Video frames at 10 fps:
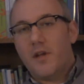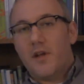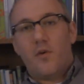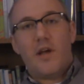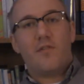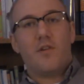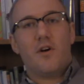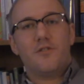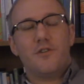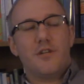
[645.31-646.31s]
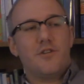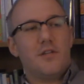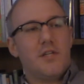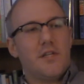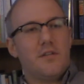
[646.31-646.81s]
We have a long
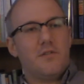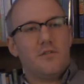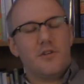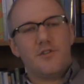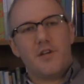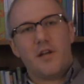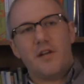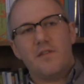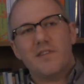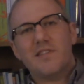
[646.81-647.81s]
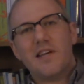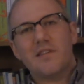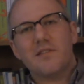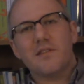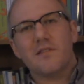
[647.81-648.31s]
tradition in Christianity of
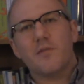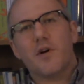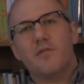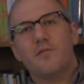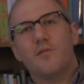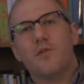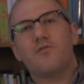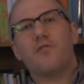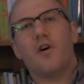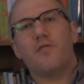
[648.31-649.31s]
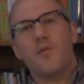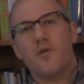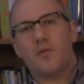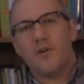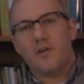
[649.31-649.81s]
asceticism, of withdrawal from
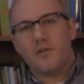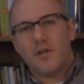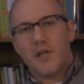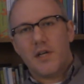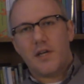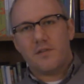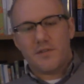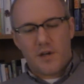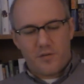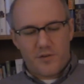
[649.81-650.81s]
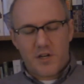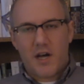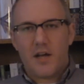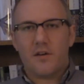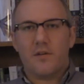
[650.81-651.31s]
the world, and of
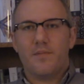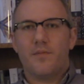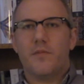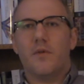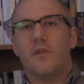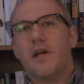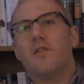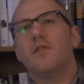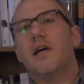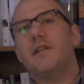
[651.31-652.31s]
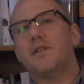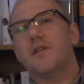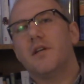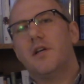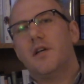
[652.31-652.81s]
self-denial. Think of Lent
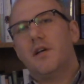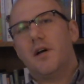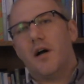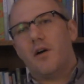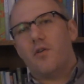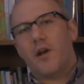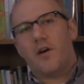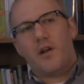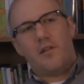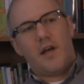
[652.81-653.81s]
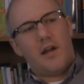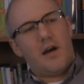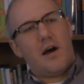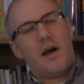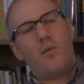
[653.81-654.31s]
going on, that
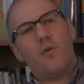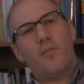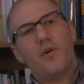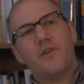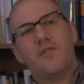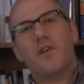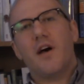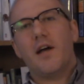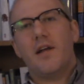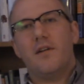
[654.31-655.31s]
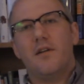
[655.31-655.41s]
I will put aside